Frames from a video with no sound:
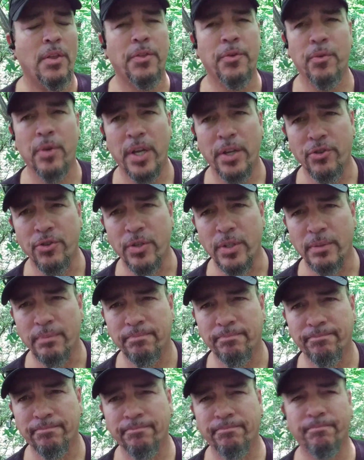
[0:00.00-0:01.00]
through hatred,
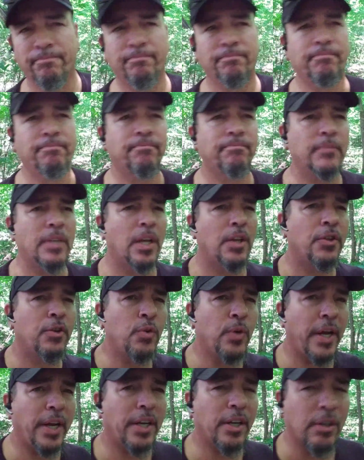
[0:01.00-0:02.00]

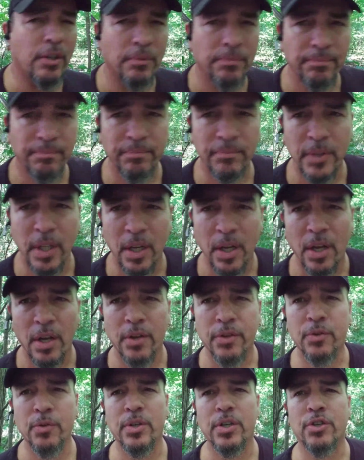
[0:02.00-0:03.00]
through anger,
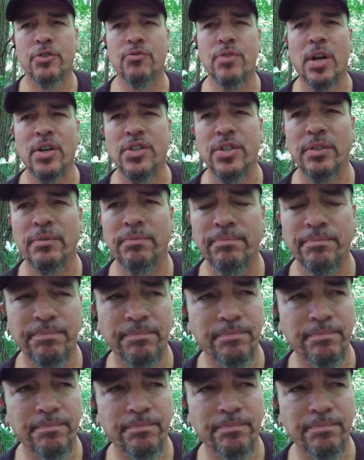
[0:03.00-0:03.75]
through destruction.